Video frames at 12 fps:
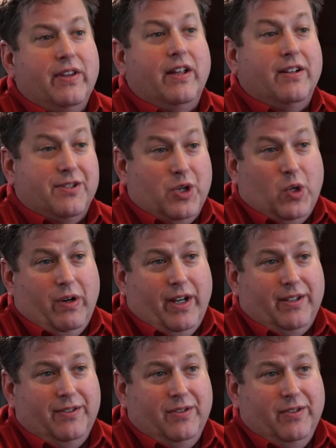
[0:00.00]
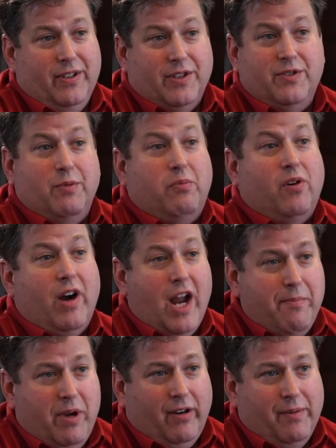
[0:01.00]
That is correct. It's the
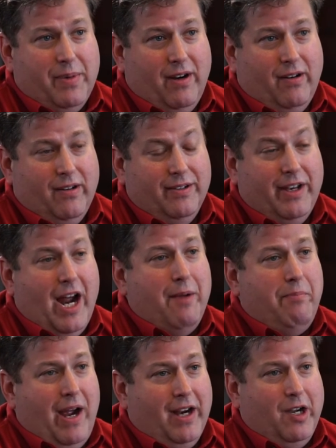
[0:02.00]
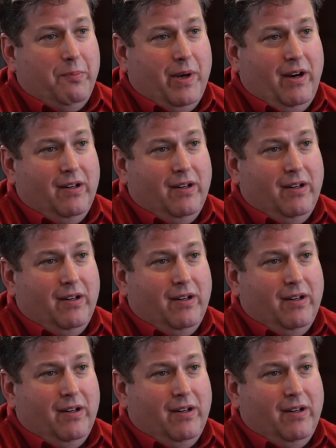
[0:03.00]
primary power, not backup power.